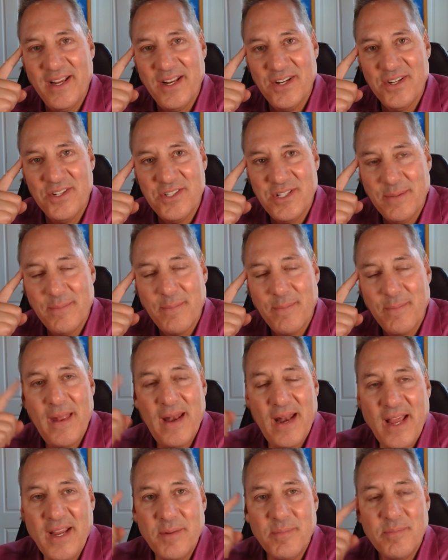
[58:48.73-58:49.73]
energy.
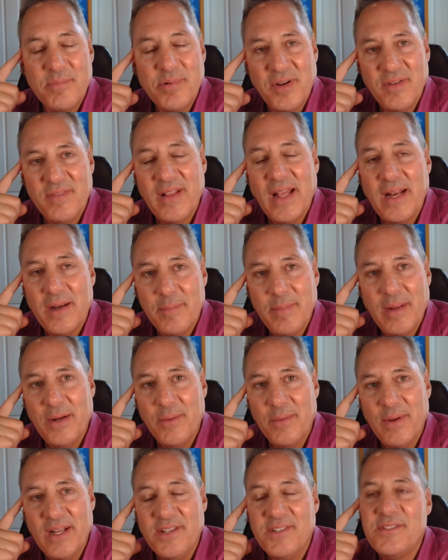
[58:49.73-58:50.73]
And I can prove that in many
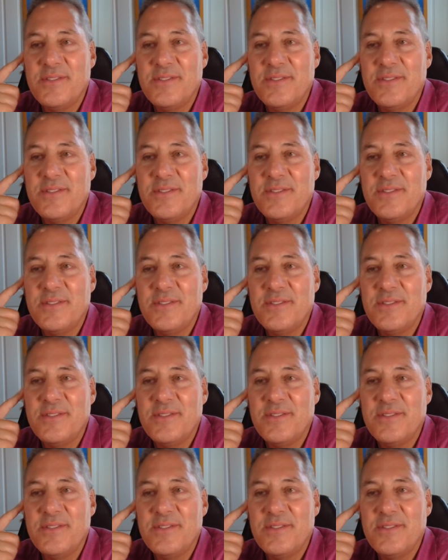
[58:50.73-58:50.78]
ways.